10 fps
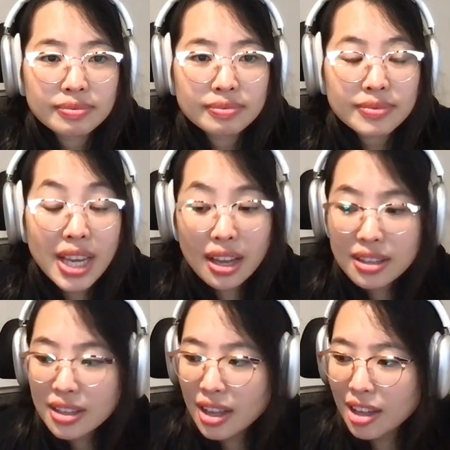Yeah,
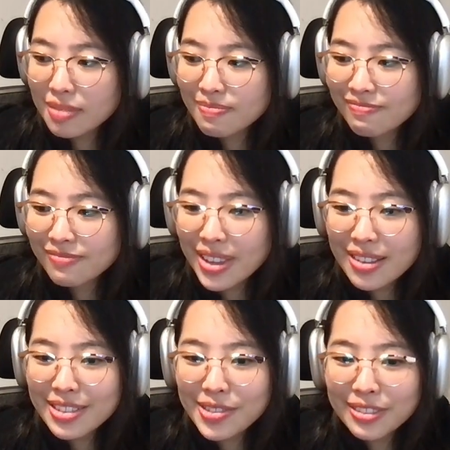um,
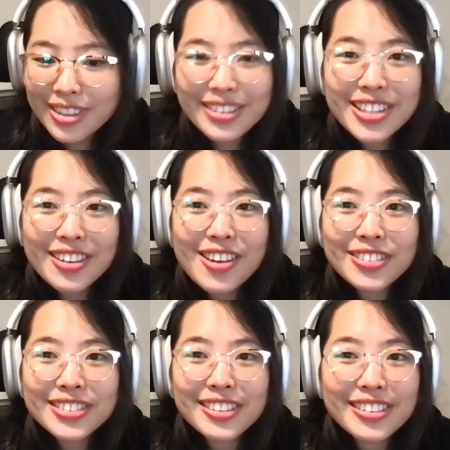anyone can check out
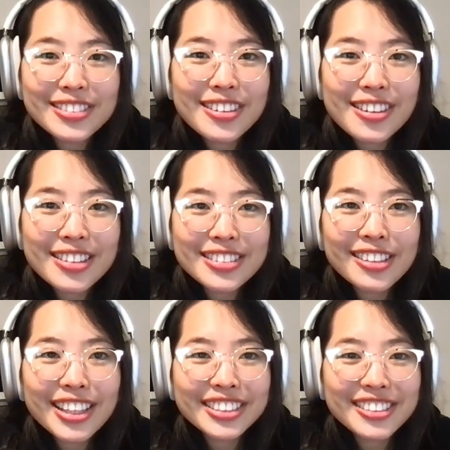SelectStar at
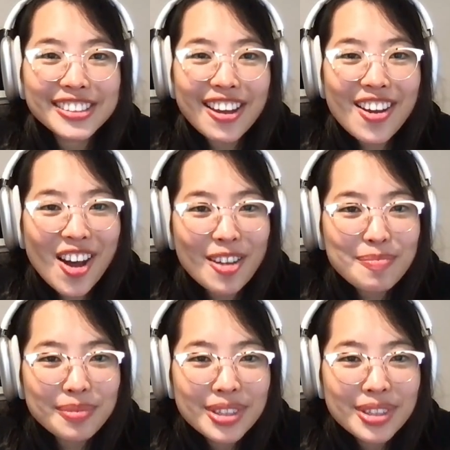selectstar.com